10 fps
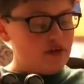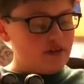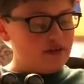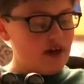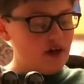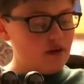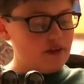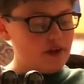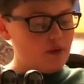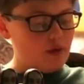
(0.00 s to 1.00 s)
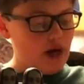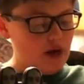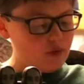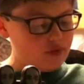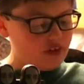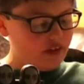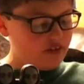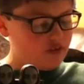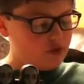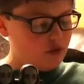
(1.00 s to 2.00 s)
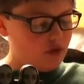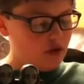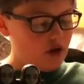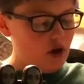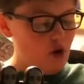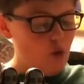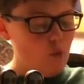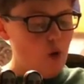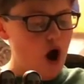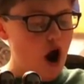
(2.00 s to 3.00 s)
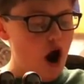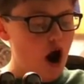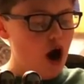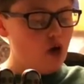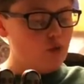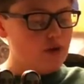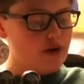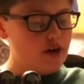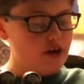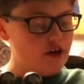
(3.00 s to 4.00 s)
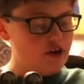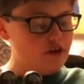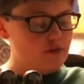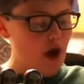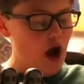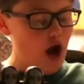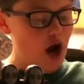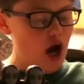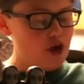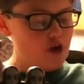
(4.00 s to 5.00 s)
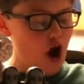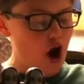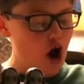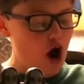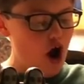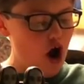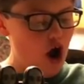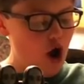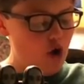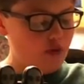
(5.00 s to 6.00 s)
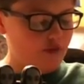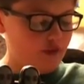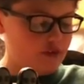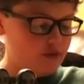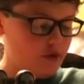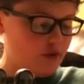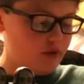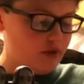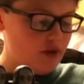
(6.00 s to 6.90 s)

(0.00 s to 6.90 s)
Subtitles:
Now they were outside his door. "Where is my tongue?" the voice groaned.